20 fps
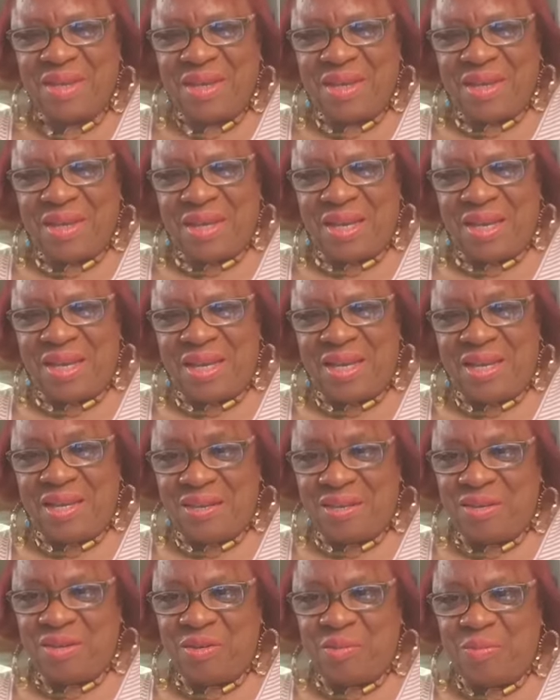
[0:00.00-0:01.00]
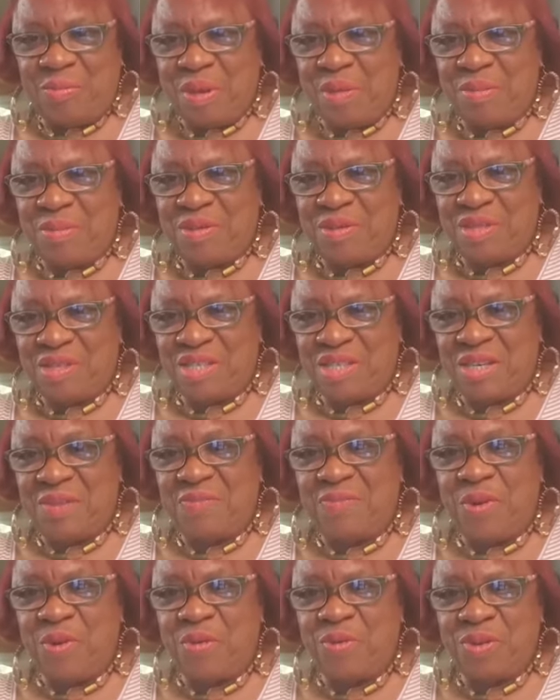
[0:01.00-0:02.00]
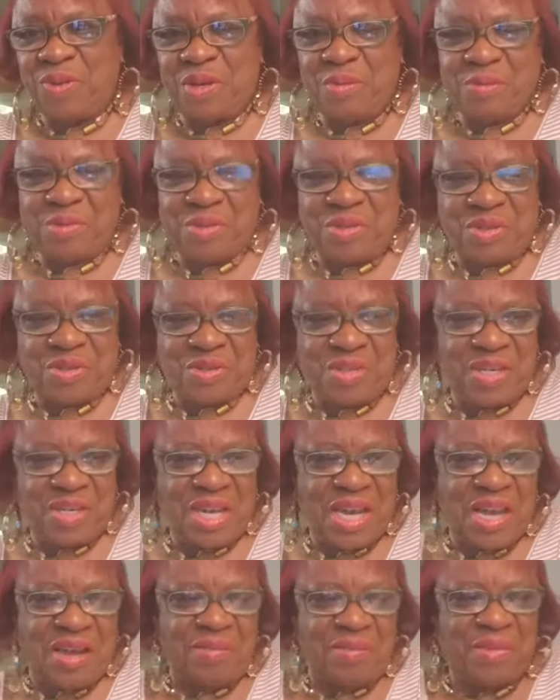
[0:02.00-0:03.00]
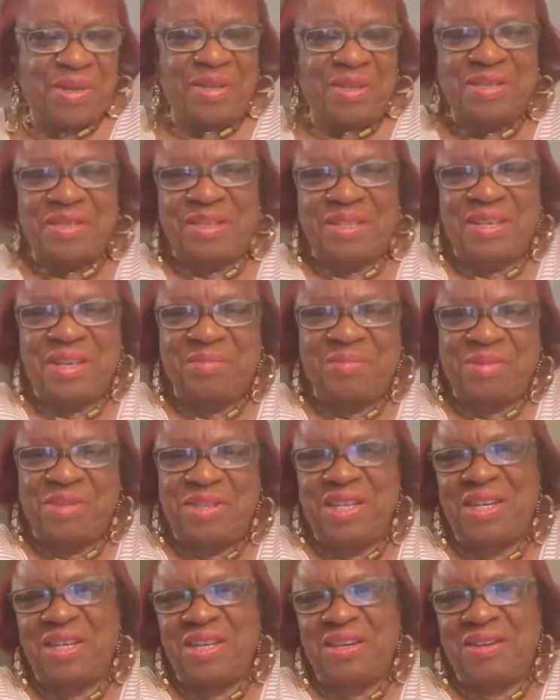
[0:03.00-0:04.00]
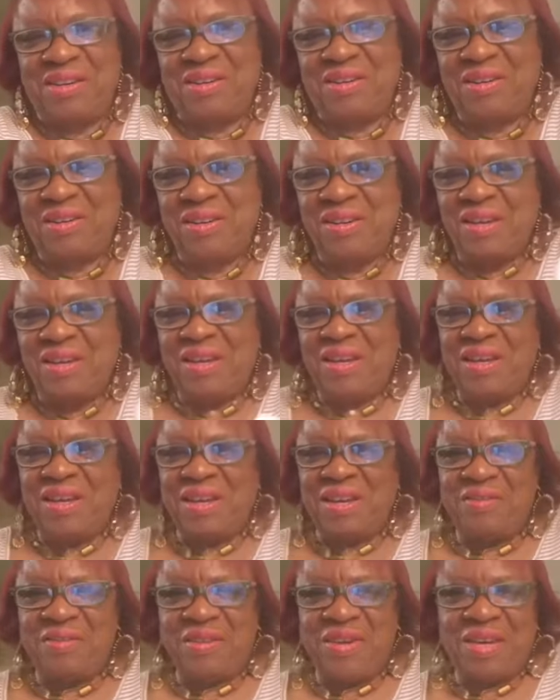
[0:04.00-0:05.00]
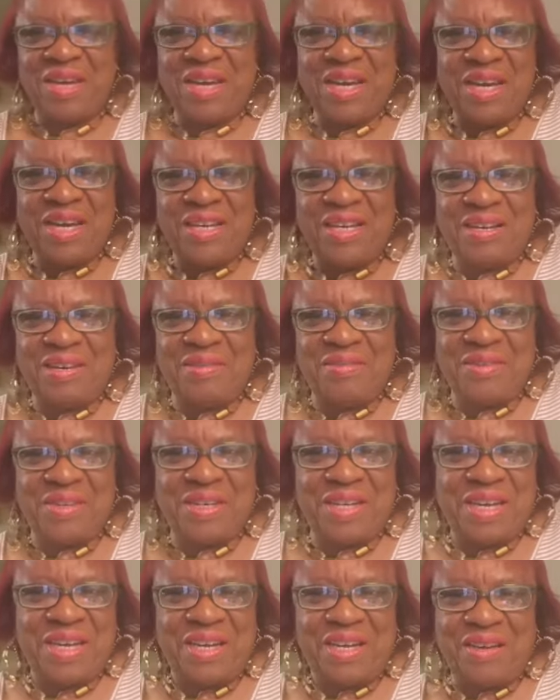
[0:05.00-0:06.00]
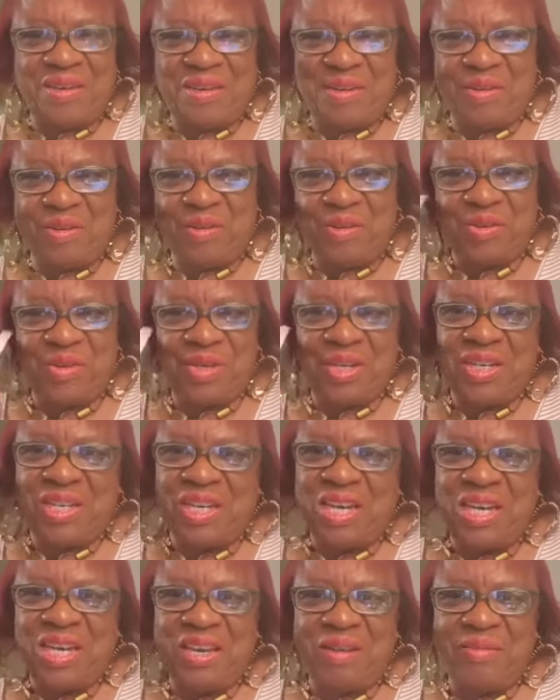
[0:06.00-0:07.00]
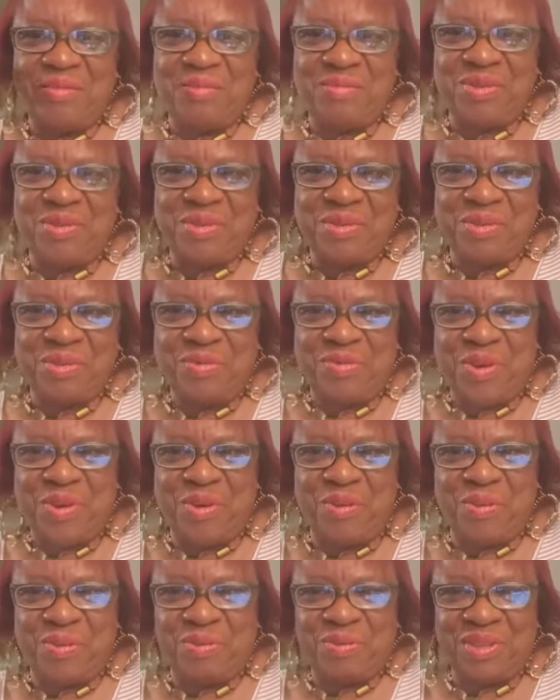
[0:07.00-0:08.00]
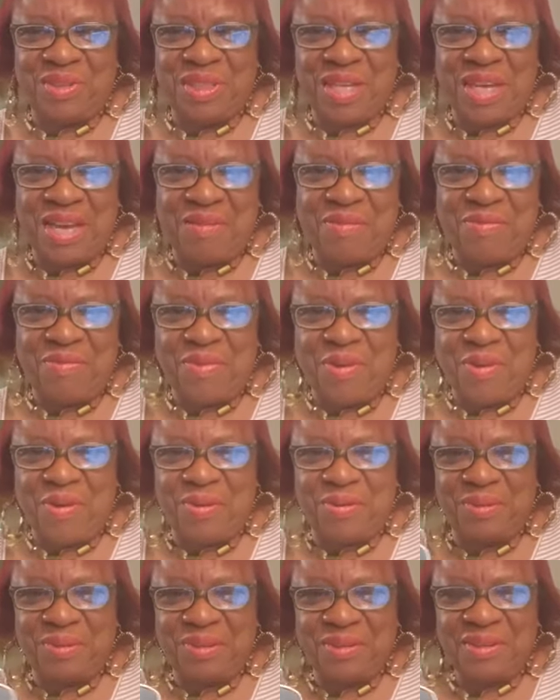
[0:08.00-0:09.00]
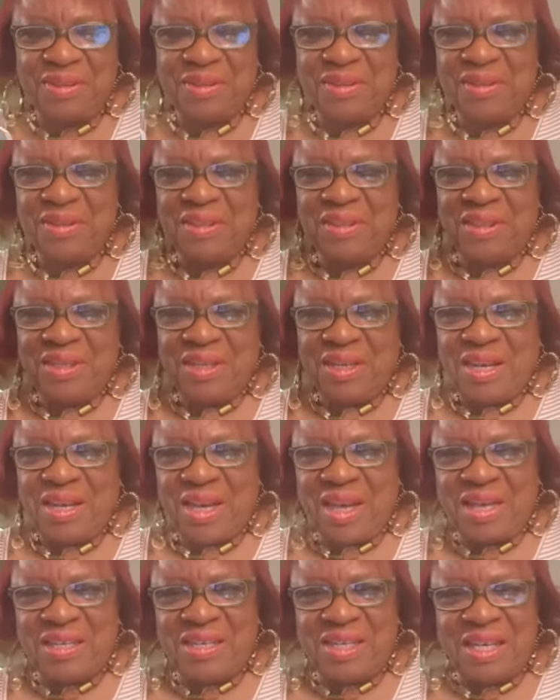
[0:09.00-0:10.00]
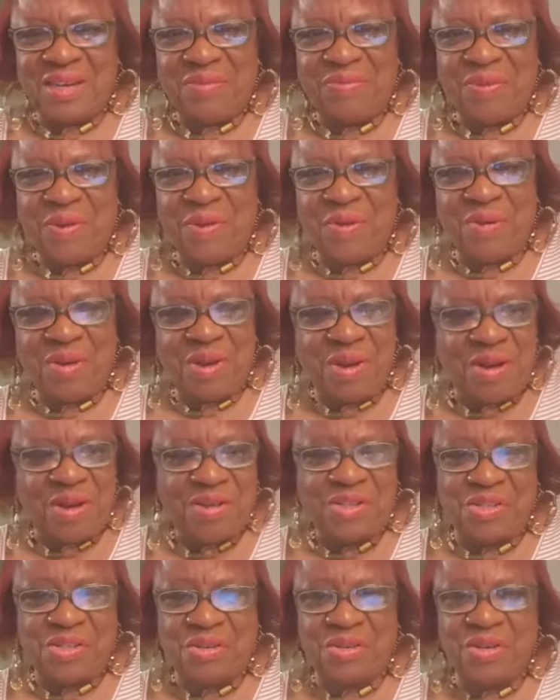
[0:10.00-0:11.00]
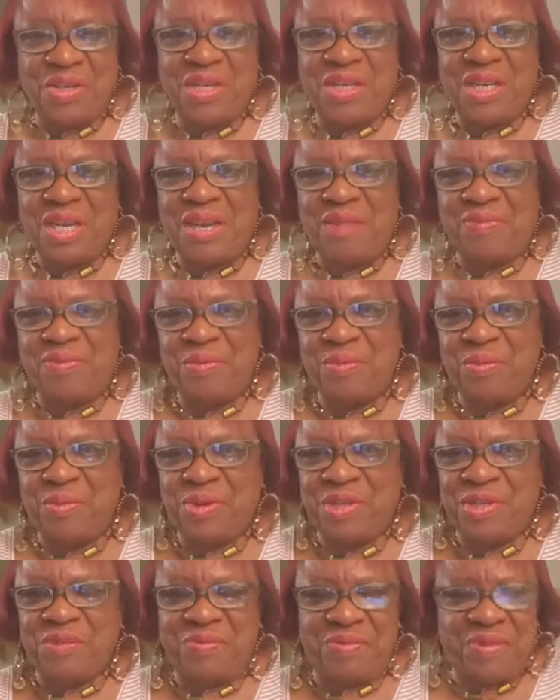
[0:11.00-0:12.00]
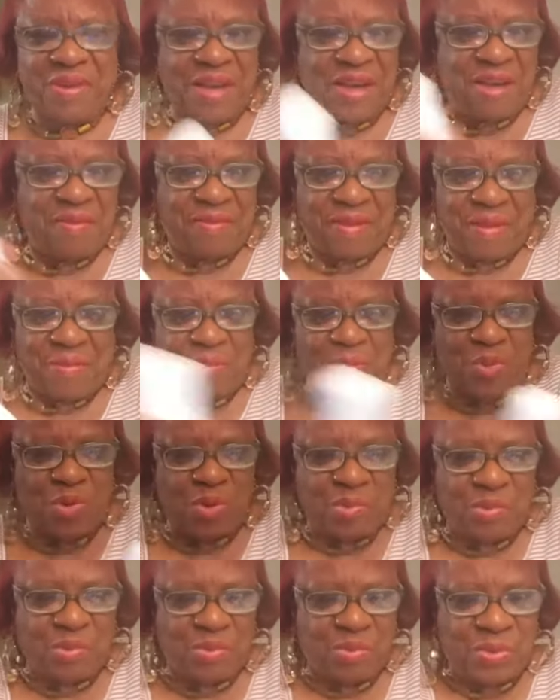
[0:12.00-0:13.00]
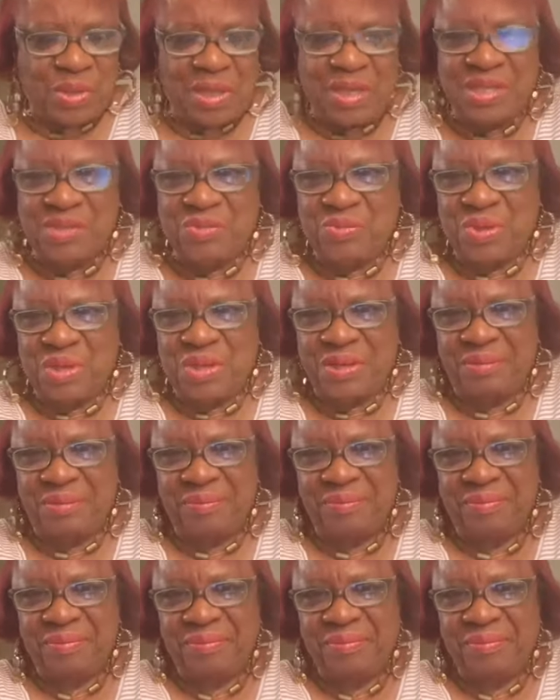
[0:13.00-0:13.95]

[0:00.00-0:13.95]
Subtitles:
And you'll be able to see phone numbers. You can dial me. See, I'm sitting here every night, every day. During the day, I'm doing phone. See, I have a phone. I'll take phone calls during the day from 1 to 5. I'm mobile as well.